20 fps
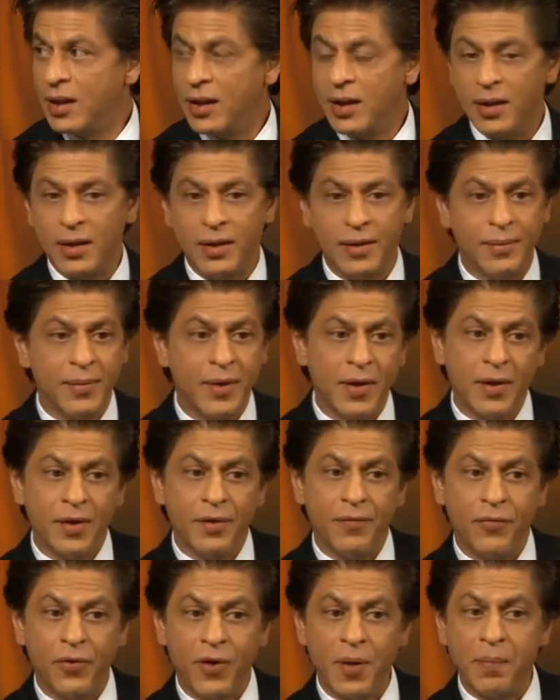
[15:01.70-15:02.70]

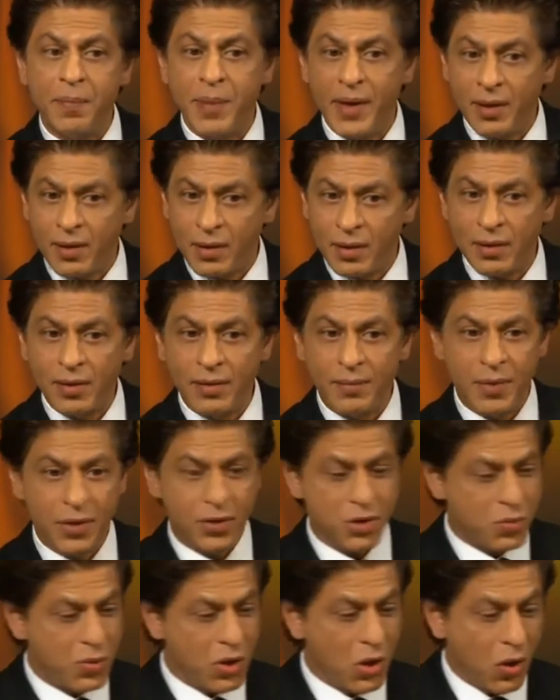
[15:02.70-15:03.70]
for a bit,
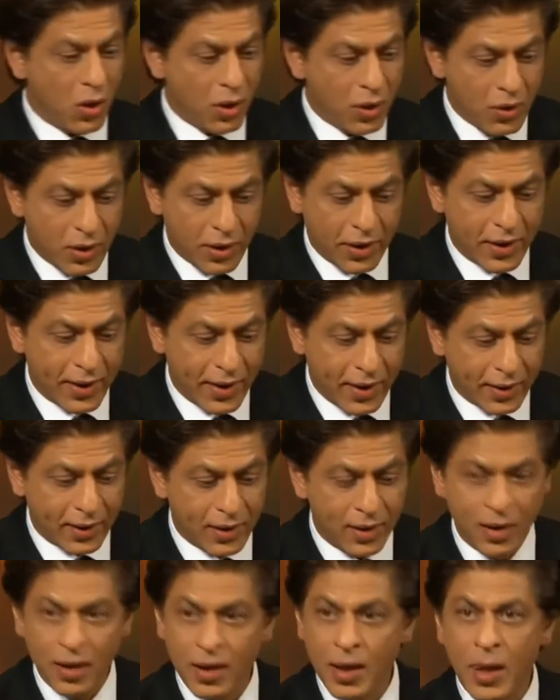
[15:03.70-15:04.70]
because we all got
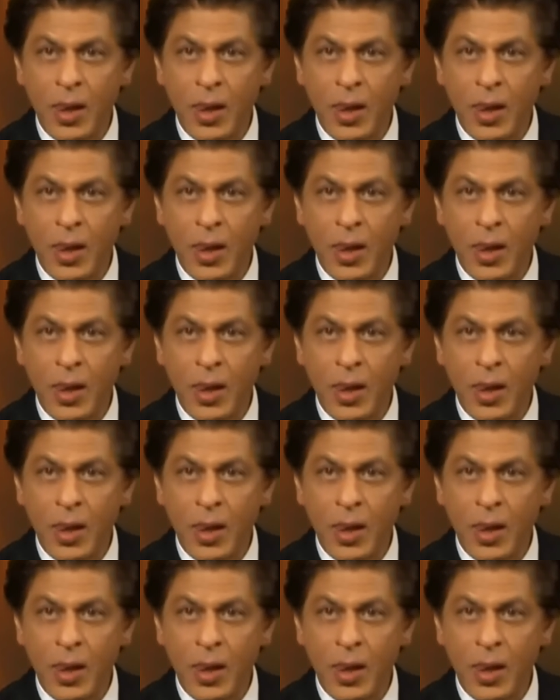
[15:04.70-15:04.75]
connected,